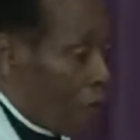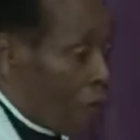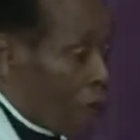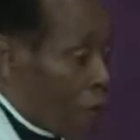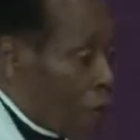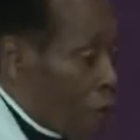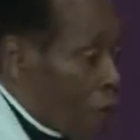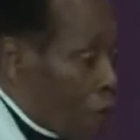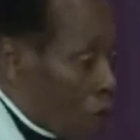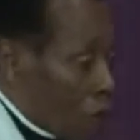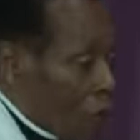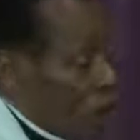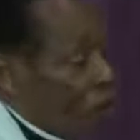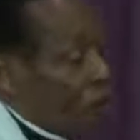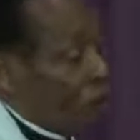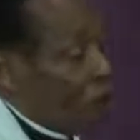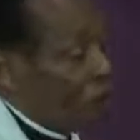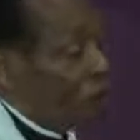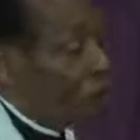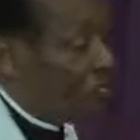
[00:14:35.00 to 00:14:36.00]
because
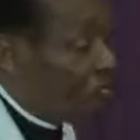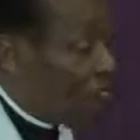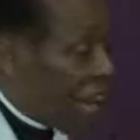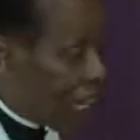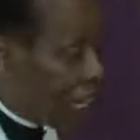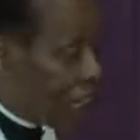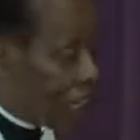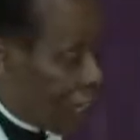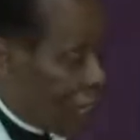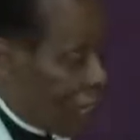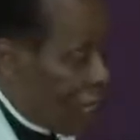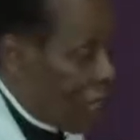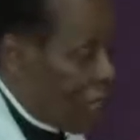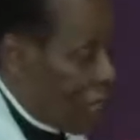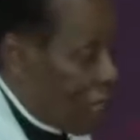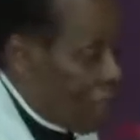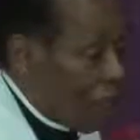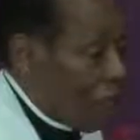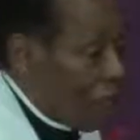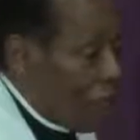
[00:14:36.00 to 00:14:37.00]
of that
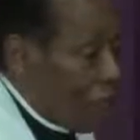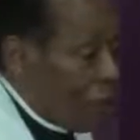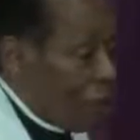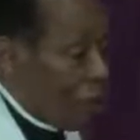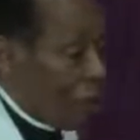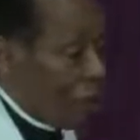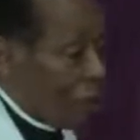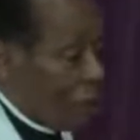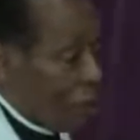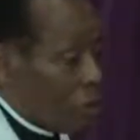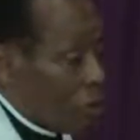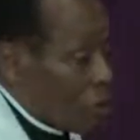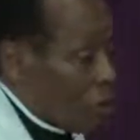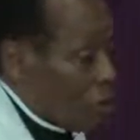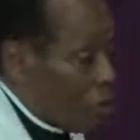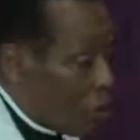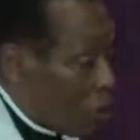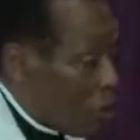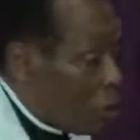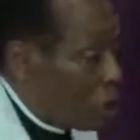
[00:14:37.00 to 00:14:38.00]

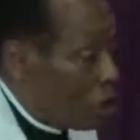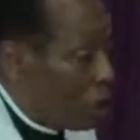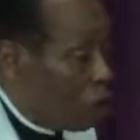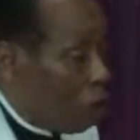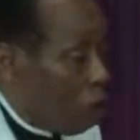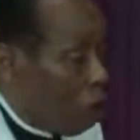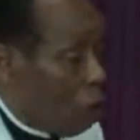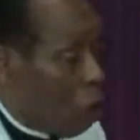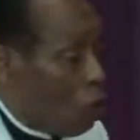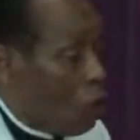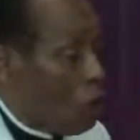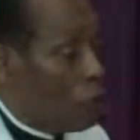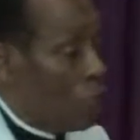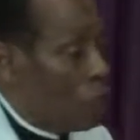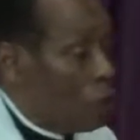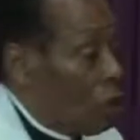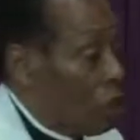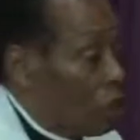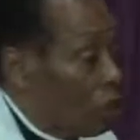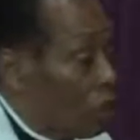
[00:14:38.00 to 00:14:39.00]
course, you
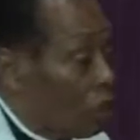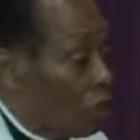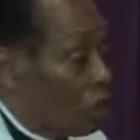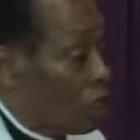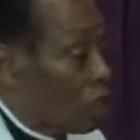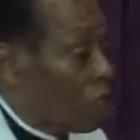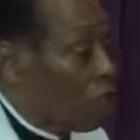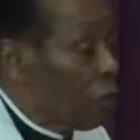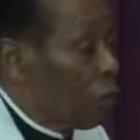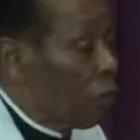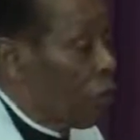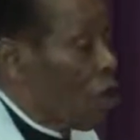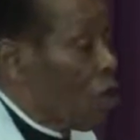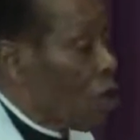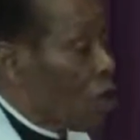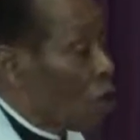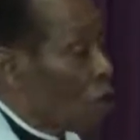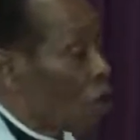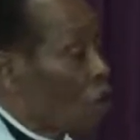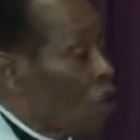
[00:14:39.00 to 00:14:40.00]
always want to sleep.
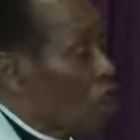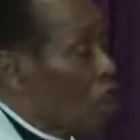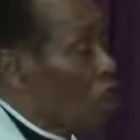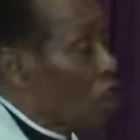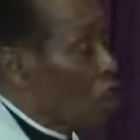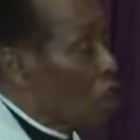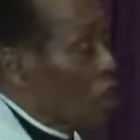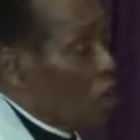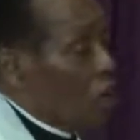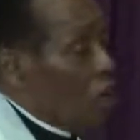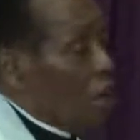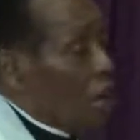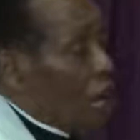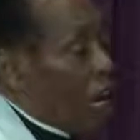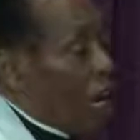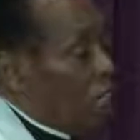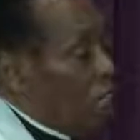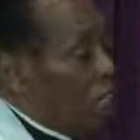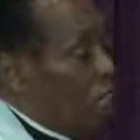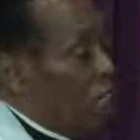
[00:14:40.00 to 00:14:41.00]
You uh,